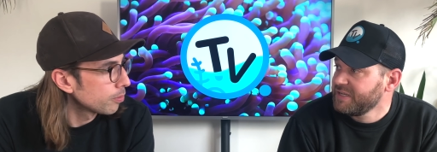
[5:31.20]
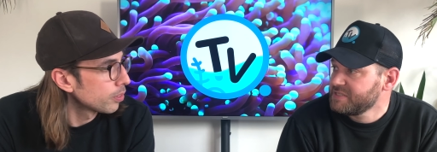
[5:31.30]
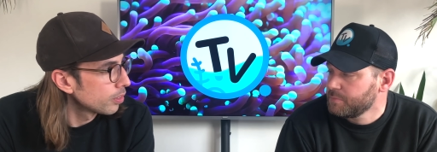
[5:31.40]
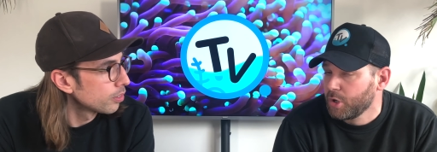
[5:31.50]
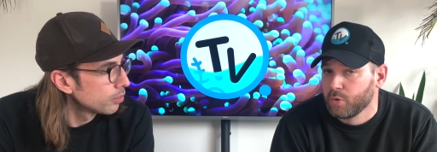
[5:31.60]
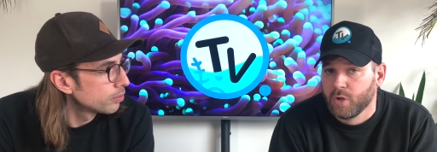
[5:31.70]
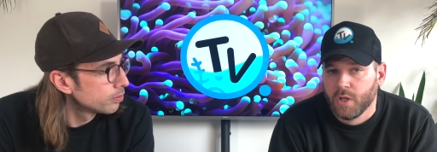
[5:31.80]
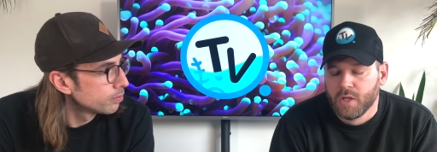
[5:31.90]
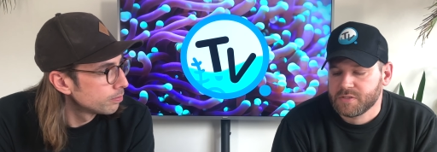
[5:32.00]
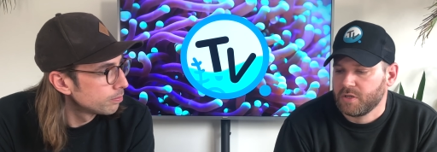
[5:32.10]
Speaker 1: litre bottle.
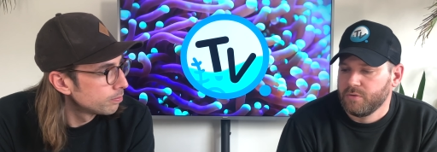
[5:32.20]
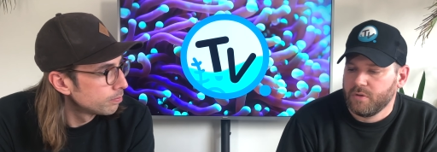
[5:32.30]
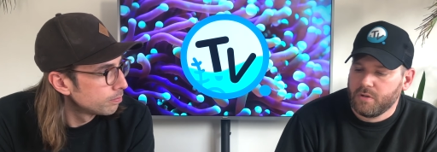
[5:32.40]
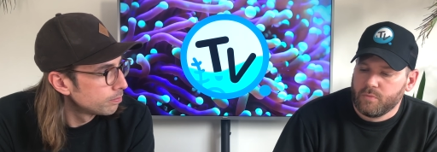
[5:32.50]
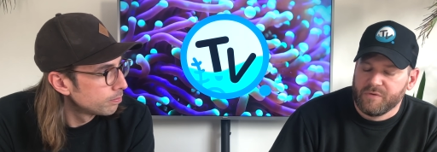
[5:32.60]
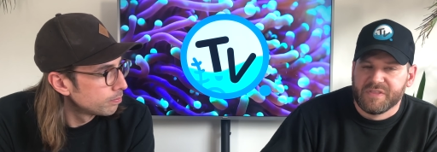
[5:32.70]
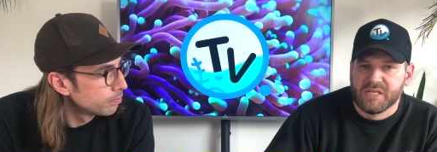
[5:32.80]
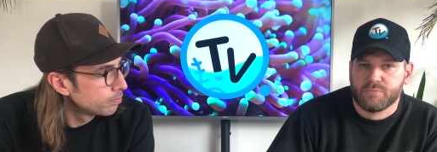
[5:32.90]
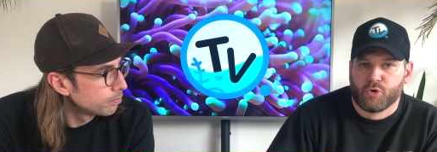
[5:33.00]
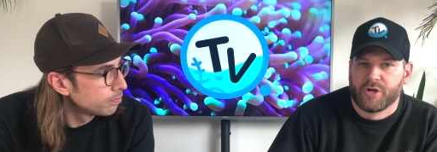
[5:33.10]
So, with
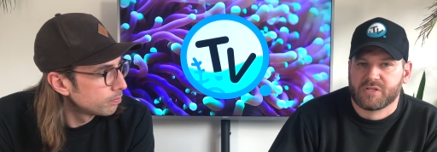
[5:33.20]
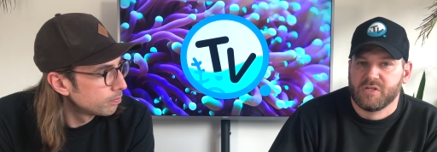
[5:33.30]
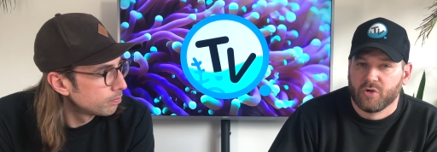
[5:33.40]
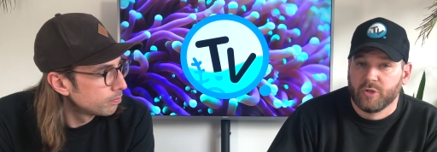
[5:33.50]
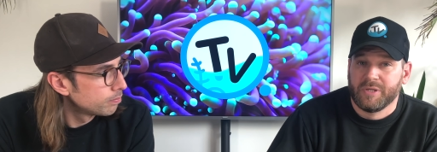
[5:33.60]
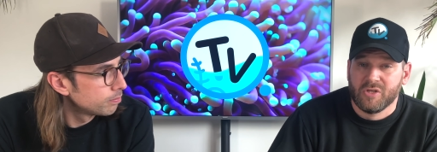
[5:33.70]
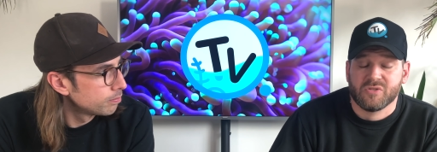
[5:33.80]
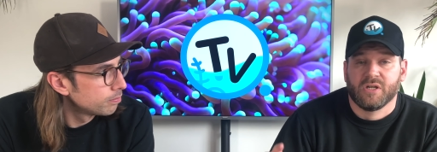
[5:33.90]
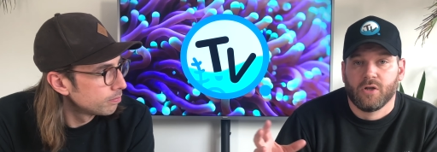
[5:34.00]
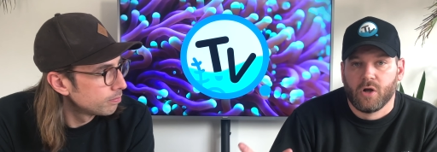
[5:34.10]
these products that you're going to be
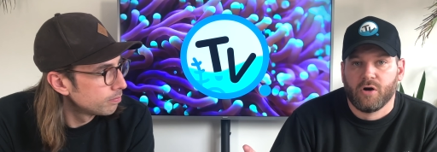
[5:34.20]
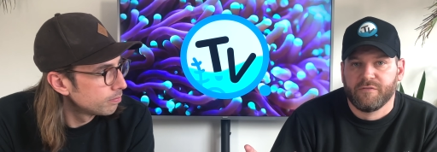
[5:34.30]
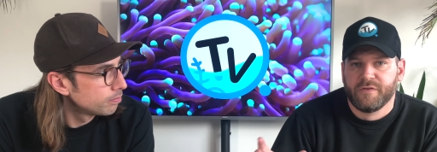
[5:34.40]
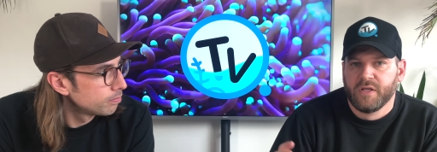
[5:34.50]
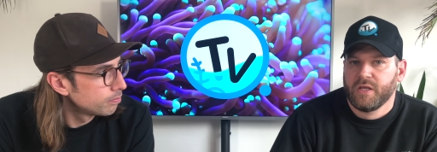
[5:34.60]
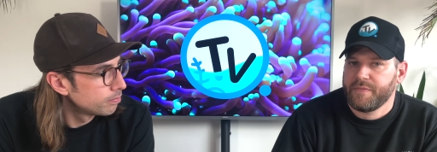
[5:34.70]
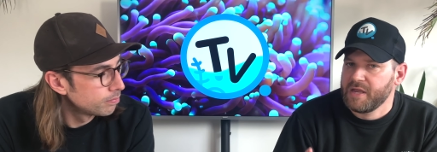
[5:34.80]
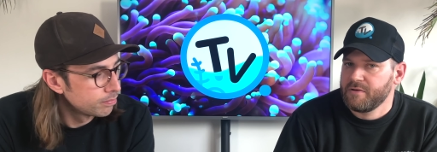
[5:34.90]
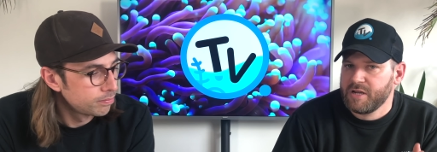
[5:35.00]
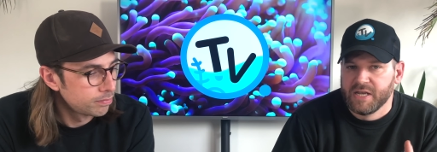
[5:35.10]
using a lot of,
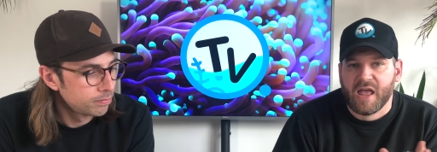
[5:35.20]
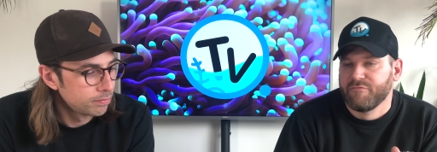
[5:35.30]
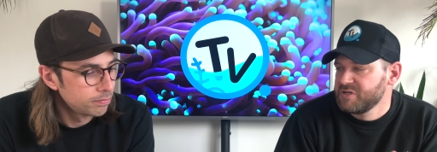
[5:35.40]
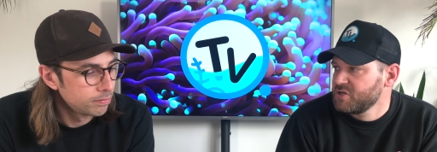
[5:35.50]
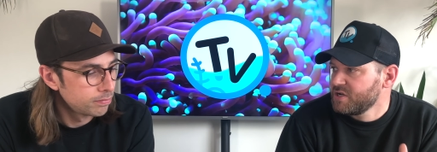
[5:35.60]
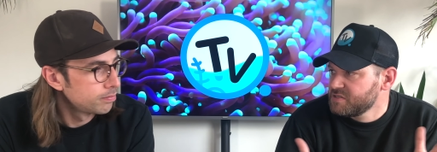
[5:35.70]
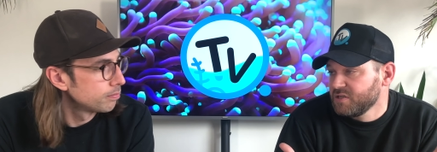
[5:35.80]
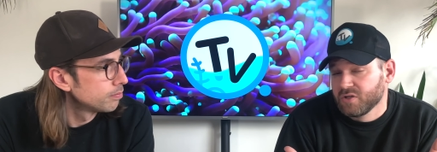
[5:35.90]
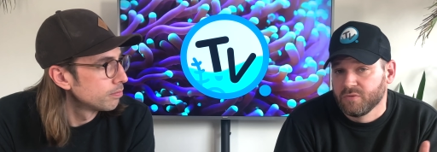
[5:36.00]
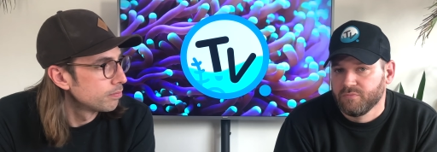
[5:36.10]
they're in every size
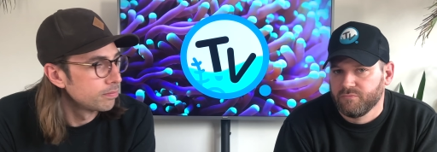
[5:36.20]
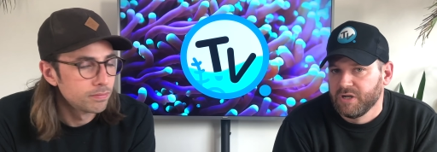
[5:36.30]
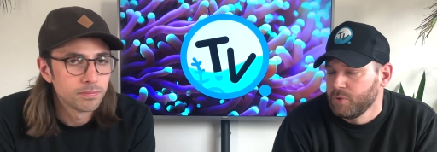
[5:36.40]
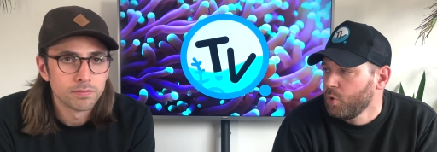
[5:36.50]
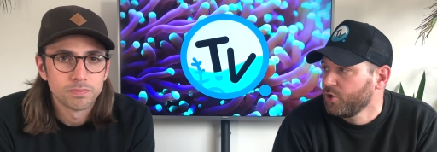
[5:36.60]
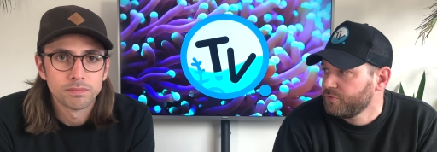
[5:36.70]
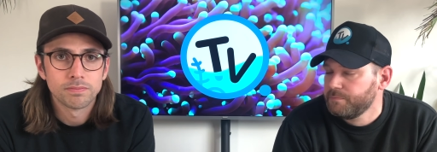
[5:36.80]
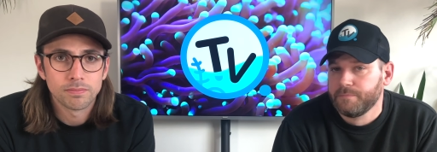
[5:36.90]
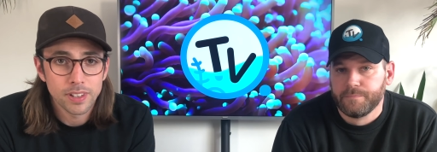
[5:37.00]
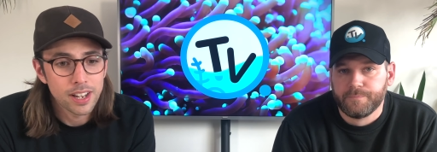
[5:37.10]
that you could really want.
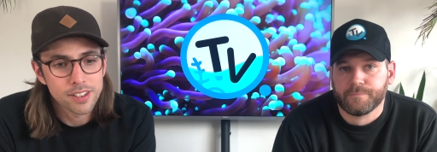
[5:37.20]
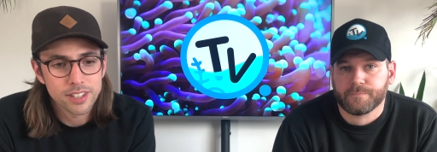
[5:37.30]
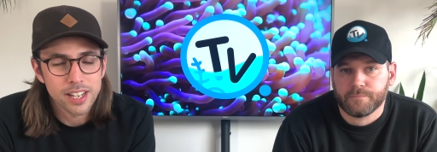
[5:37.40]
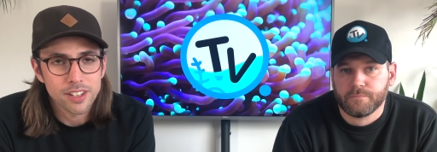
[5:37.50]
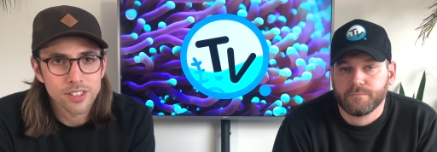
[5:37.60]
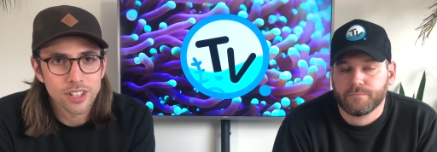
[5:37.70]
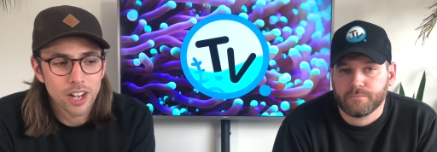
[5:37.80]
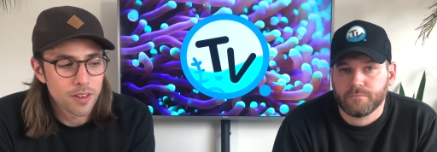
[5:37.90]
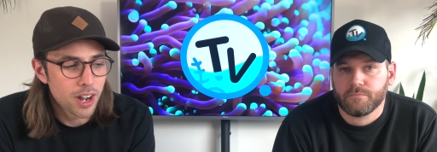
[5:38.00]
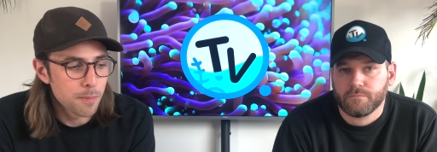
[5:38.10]
Speaker 2: Yeah, that's it.
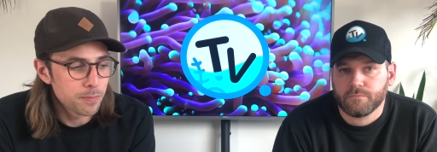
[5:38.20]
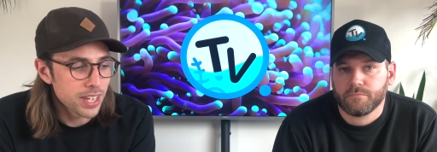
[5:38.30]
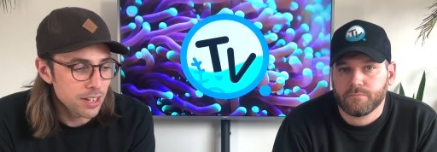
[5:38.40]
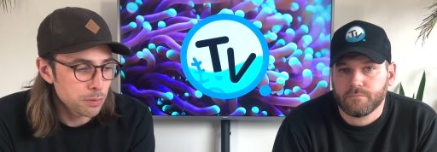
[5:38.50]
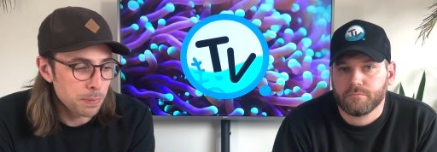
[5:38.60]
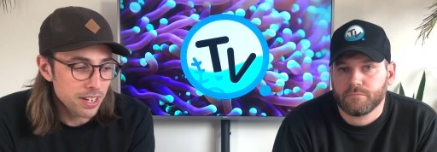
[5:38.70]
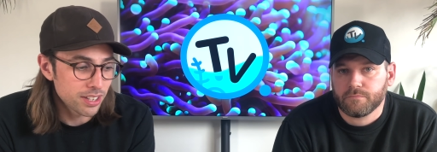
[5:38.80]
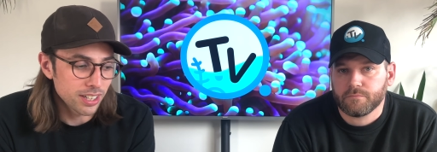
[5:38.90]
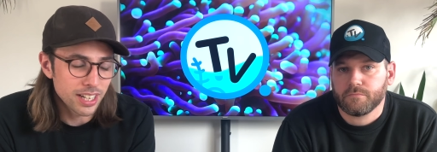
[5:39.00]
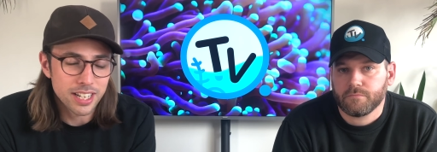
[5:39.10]
So um, that's
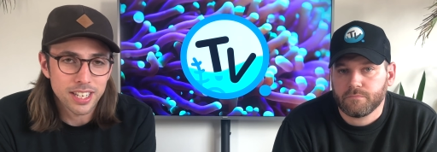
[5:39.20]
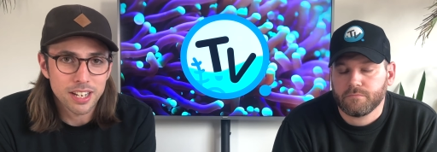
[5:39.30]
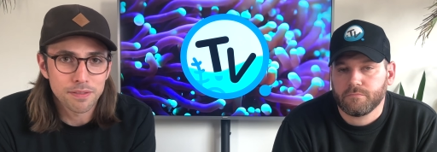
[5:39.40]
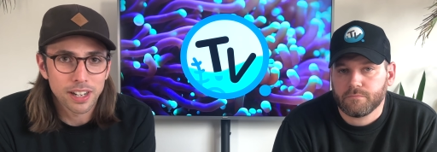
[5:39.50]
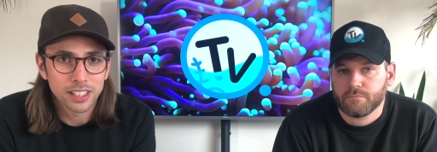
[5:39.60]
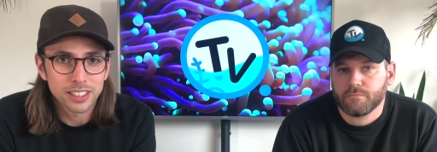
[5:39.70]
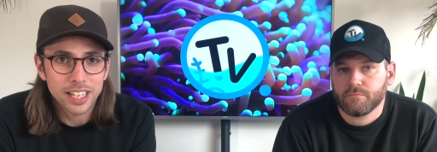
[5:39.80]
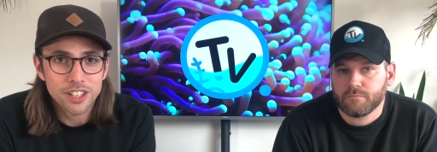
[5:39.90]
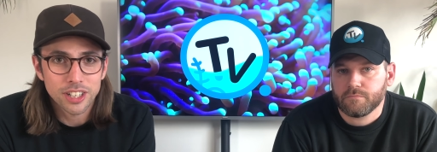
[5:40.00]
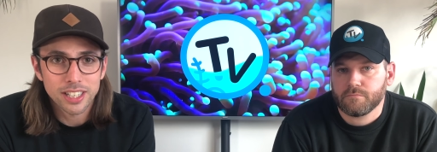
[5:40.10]
basically the
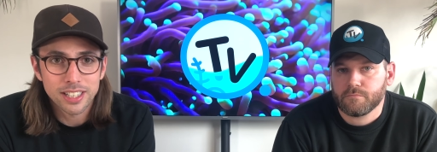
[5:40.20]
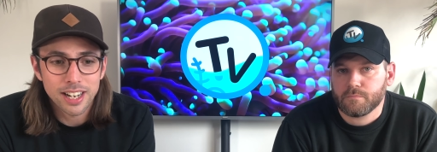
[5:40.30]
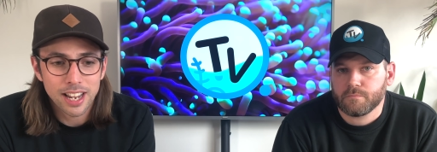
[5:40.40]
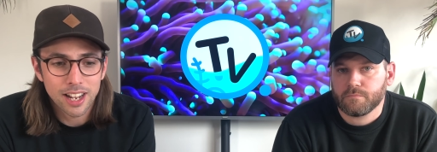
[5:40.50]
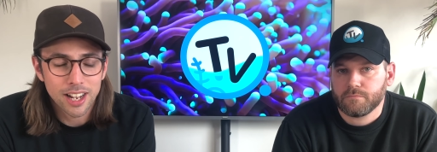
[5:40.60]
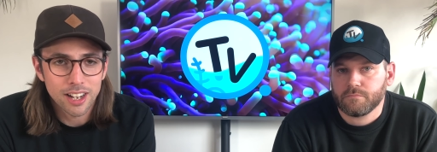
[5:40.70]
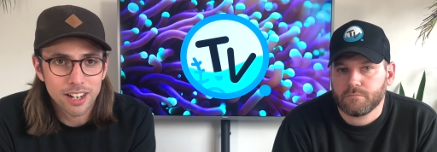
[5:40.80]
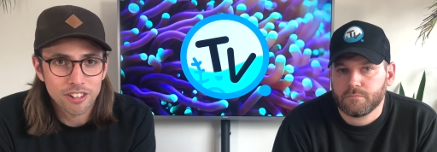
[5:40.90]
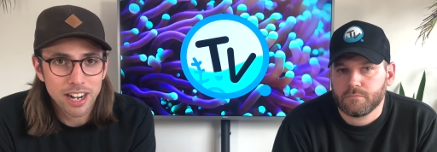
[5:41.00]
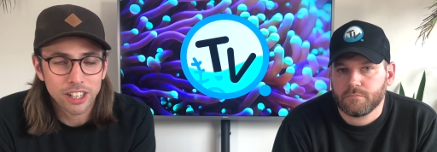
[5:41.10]
foundation
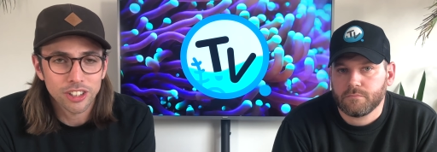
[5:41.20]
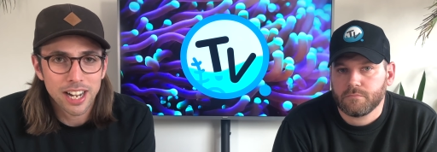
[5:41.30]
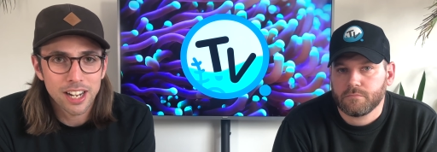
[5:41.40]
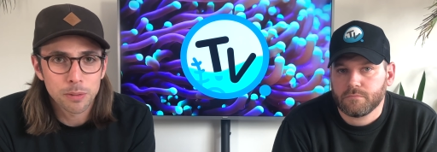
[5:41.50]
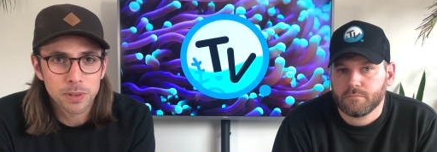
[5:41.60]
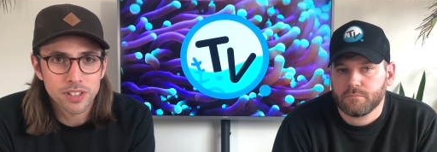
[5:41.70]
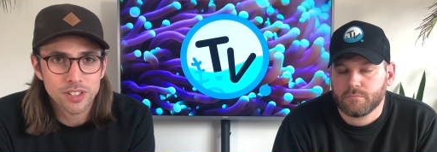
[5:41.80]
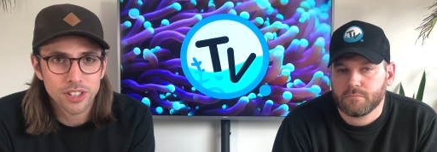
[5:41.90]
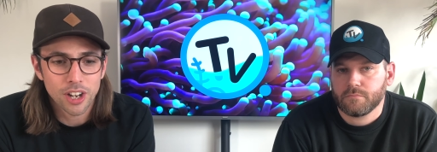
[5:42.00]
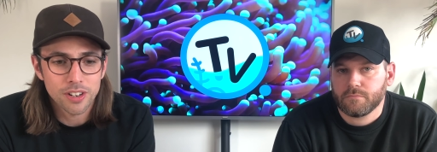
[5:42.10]
uh, aragonite
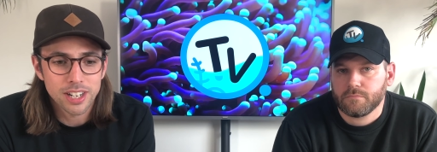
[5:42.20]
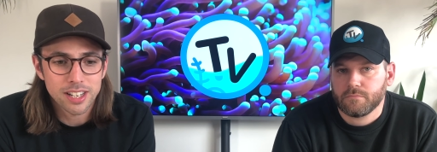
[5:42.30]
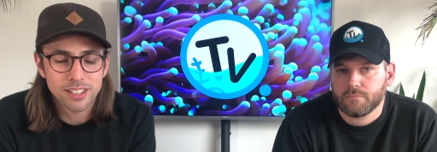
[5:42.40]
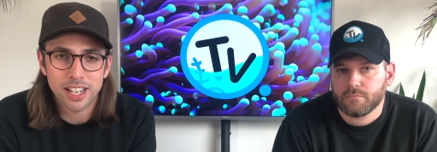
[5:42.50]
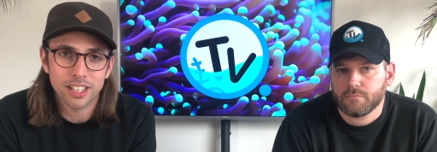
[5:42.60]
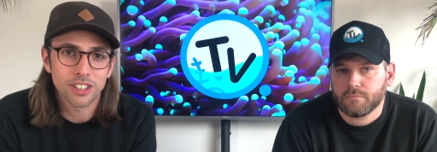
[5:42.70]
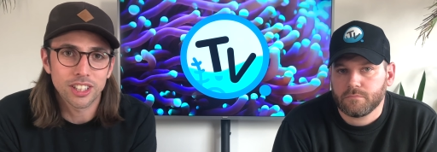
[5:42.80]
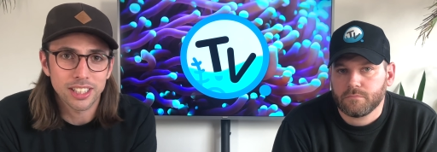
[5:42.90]
element. So let's take a look at